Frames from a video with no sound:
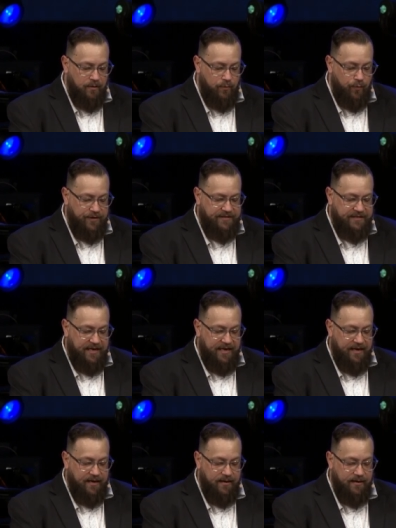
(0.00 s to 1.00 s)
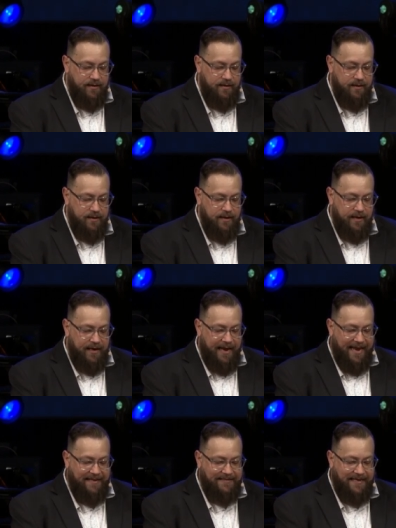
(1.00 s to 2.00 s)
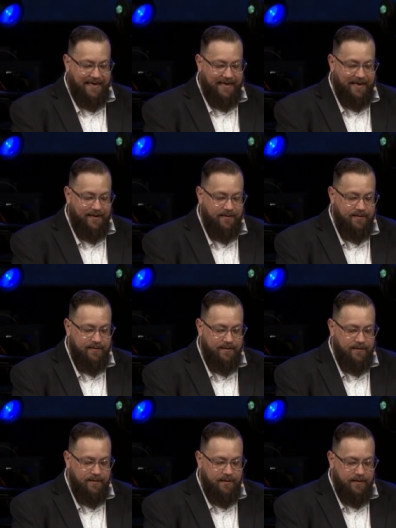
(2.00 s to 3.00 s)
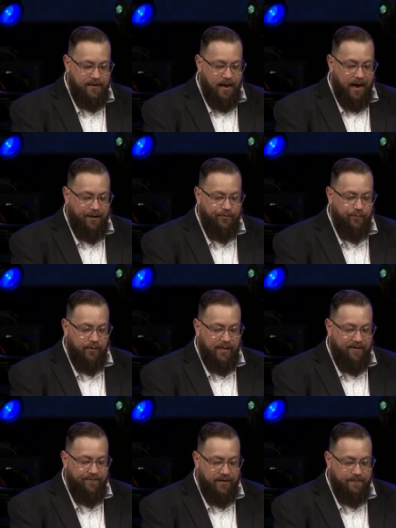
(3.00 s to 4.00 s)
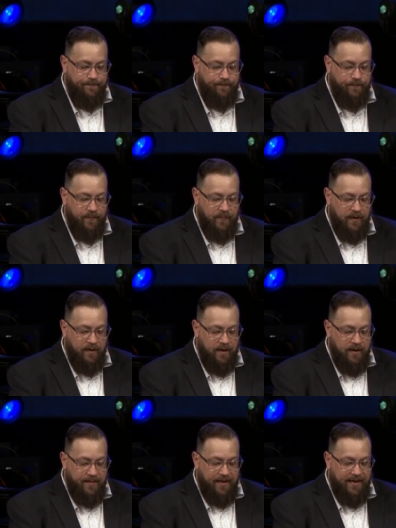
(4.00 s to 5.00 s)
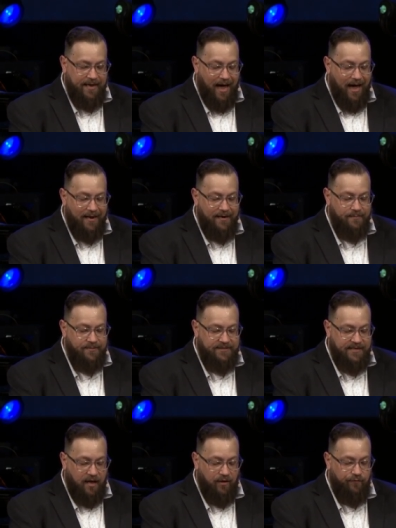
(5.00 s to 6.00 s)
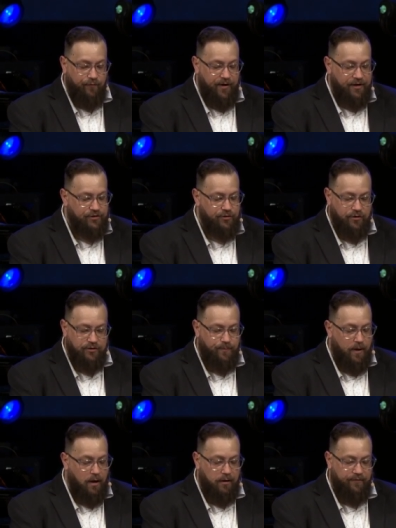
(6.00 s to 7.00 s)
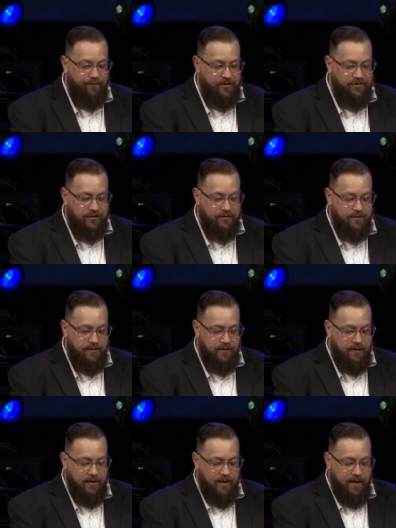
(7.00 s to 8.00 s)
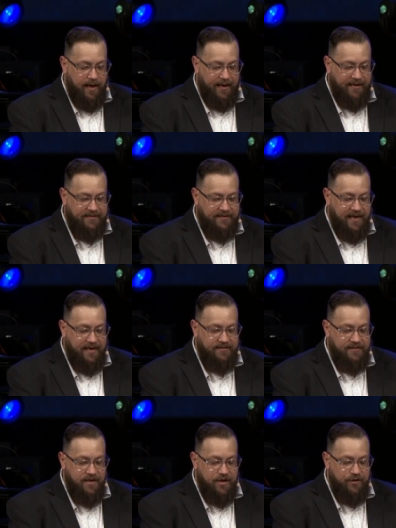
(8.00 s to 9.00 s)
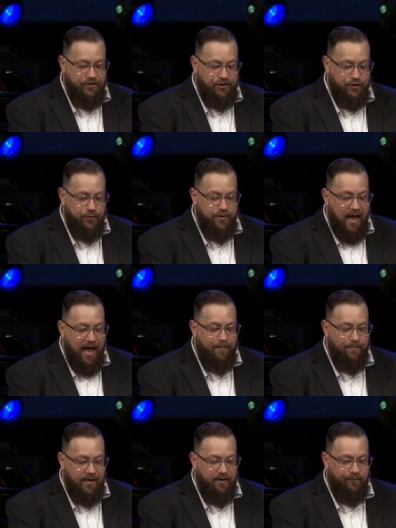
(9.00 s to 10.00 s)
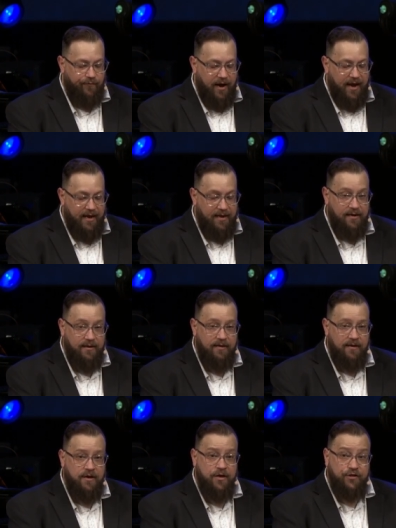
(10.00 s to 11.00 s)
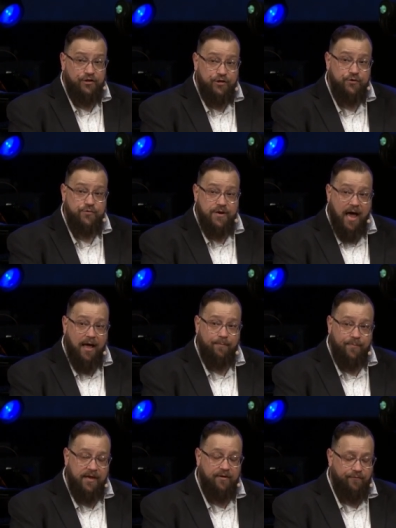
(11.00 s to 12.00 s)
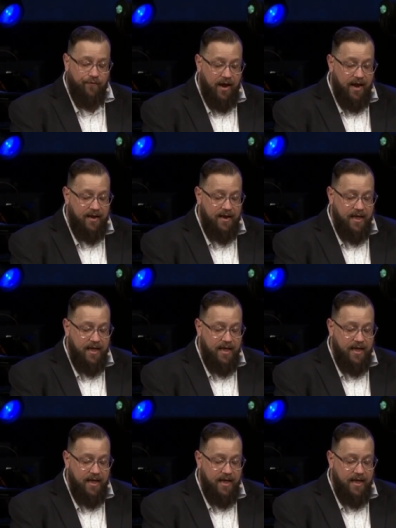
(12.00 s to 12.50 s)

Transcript: we see in 18, 9 through 11, that God Himself reassures Paul in a vision. And He says, Do not be afraid. Do not be afraid.